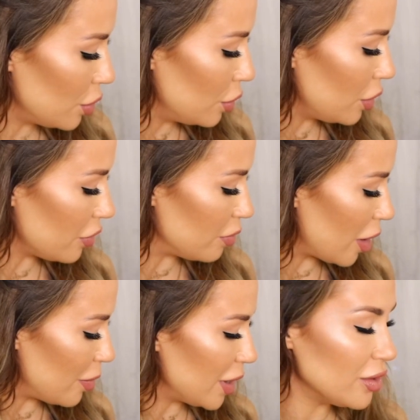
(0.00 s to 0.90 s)
All of
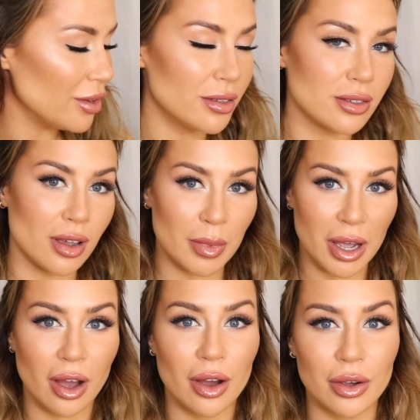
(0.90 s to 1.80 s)
my opinions are
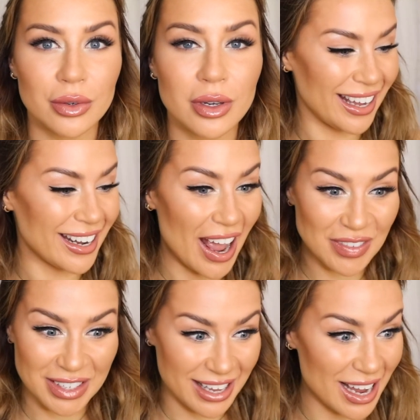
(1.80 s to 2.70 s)
my own. And I
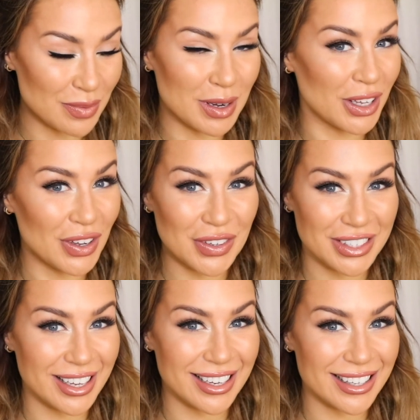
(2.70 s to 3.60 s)
have to say it's been a huge
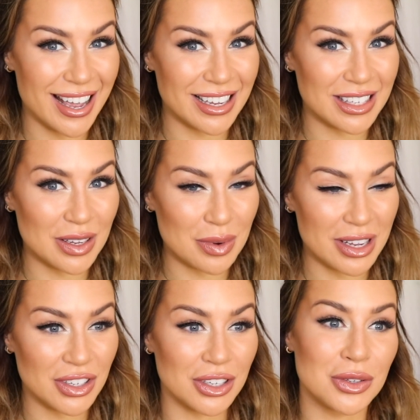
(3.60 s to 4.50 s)
success,
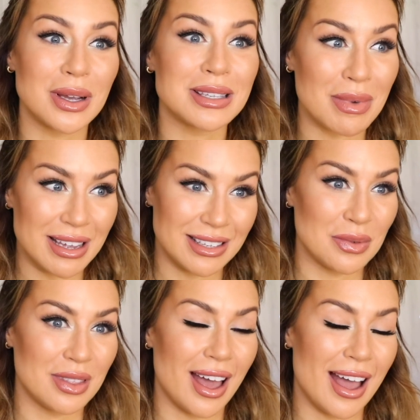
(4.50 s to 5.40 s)
which is always amazing
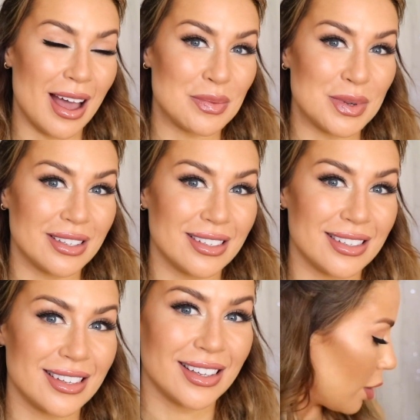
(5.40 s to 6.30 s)
when that
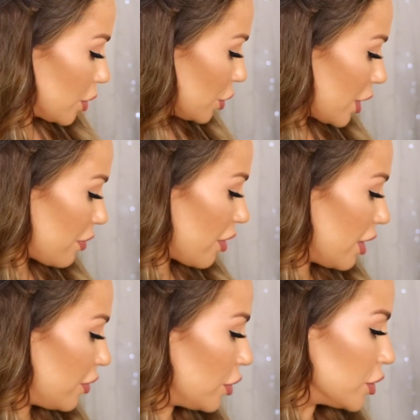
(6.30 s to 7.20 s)
happens. I'm sure they're
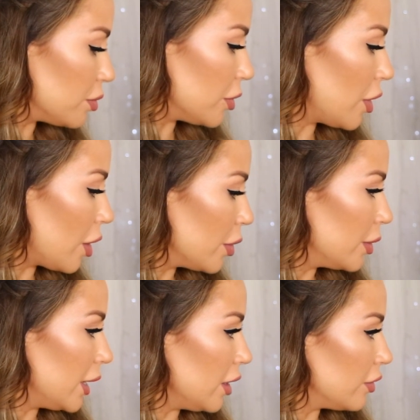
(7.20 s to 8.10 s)
very affordable. I
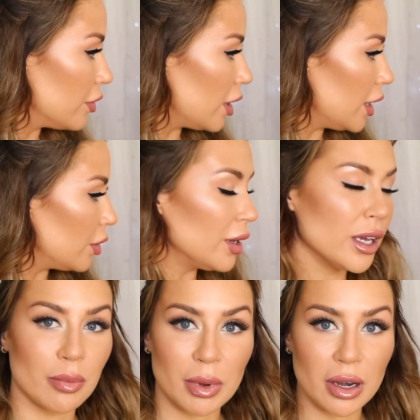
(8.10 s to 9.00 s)
will leave a little
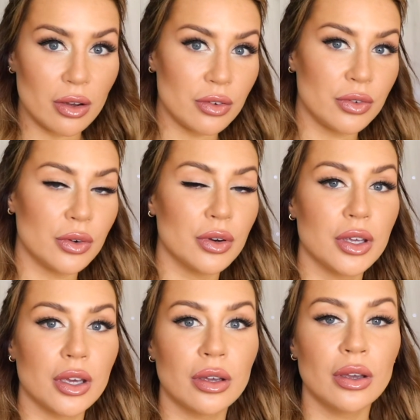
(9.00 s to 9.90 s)
link below for
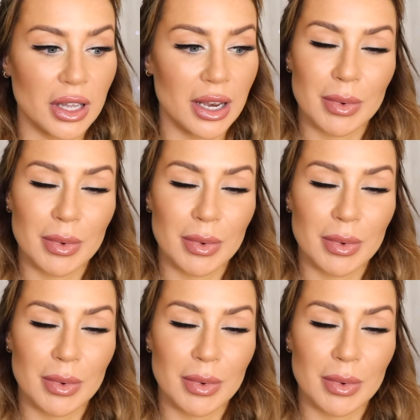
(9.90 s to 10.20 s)
you. Let